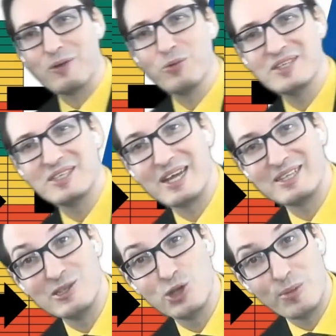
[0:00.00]
we'll see
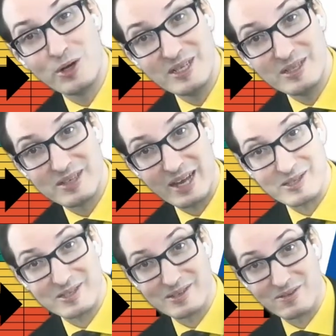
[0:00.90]
that it doubled in
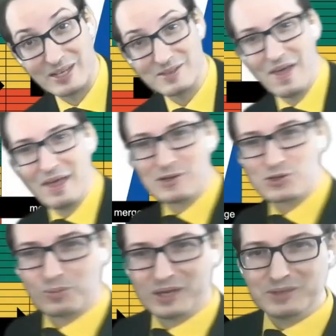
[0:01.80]
size, right?
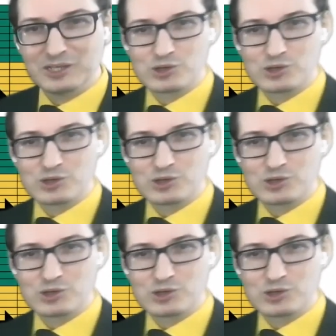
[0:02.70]
So maybe the